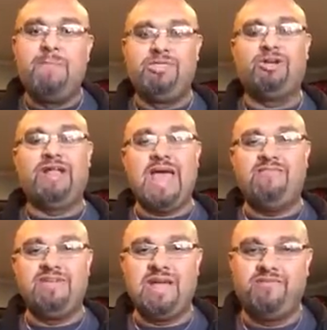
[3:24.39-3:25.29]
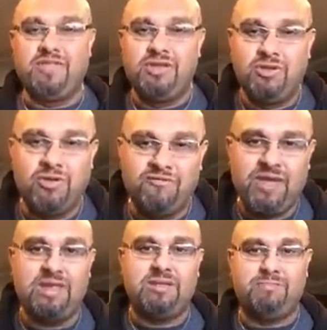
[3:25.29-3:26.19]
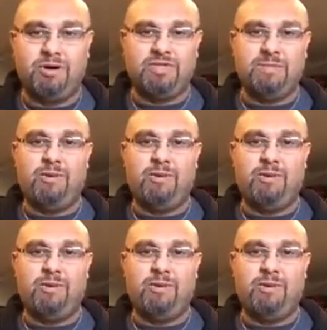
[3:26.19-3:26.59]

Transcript: but they're going to have enough to do events and birthday